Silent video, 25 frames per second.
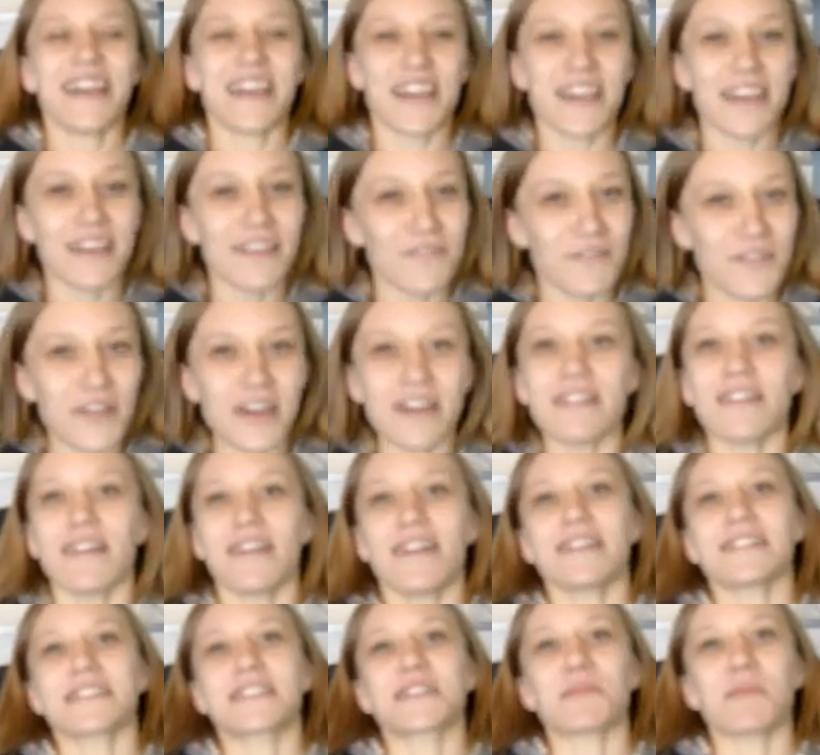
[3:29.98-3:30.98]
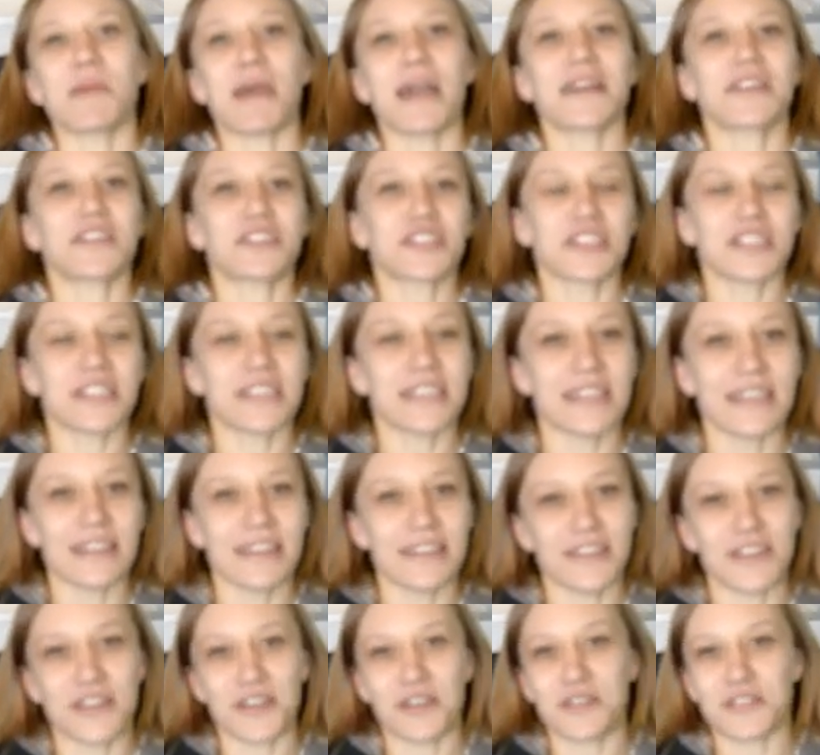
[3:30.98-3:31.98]
It felt awesome, actually.
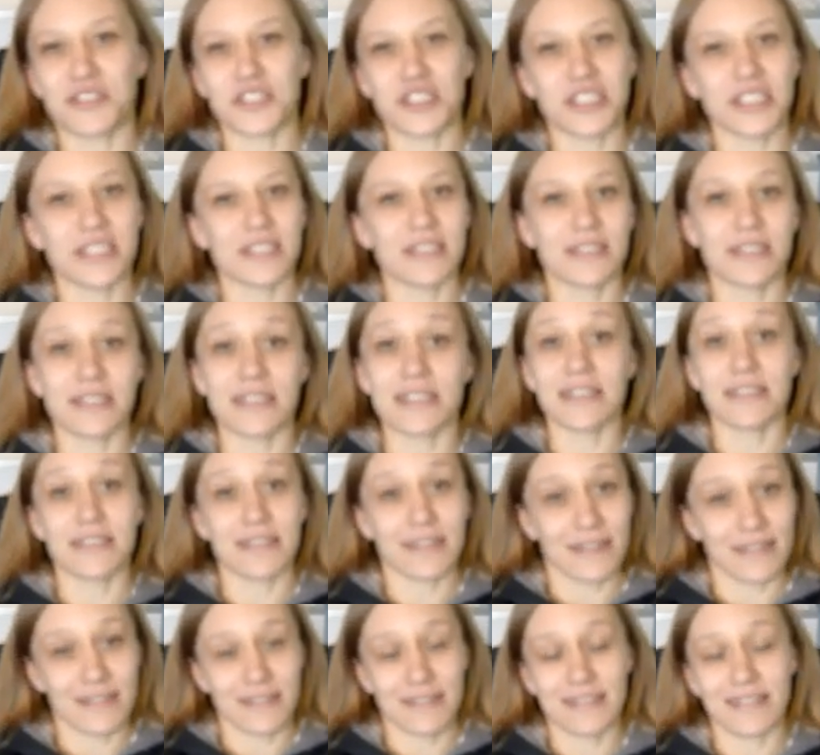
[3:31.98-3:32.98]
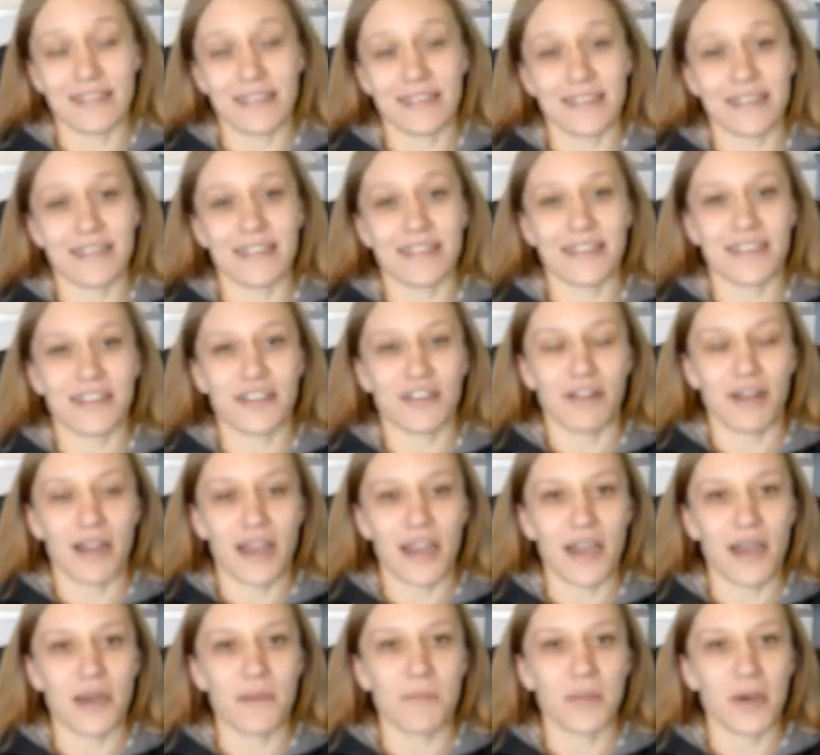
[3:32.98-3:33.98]
You know, she did talk a lot of
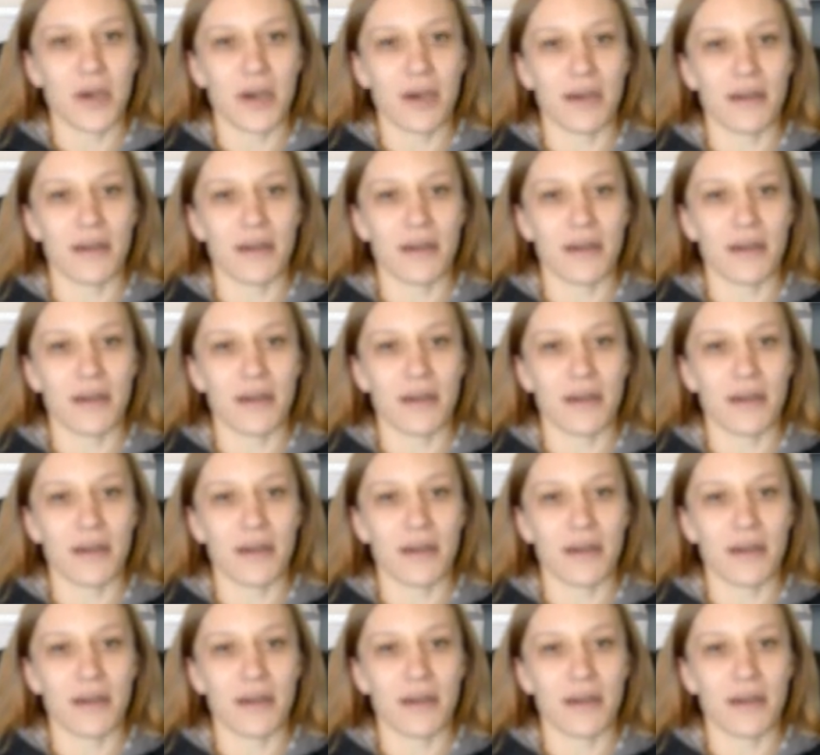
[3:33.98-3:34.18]
crap.